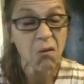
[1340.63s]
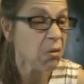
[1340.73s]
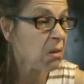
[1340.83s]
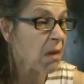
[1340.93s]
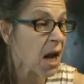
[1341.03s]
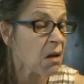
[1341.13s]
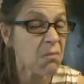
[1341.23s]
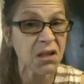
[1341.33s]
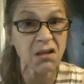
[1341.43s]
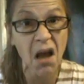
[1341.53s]
we made a
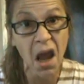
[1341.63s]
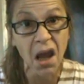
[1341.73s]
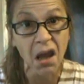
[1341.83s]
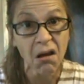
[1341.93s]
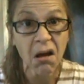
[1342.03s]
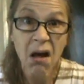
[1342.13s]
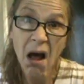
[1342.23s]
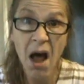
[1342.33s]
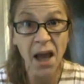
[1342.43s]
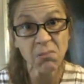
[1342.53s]
mistake.
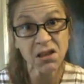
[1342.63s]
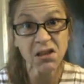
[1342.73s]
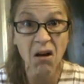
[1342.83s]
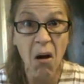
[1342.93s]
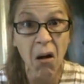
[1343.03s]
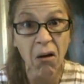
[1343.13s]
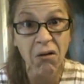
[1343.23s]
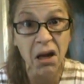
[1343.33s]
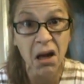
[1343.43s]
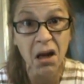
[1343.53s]
I'm
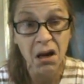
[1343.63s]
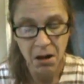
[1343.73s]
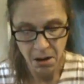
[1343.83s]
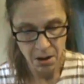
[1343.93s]
sorry.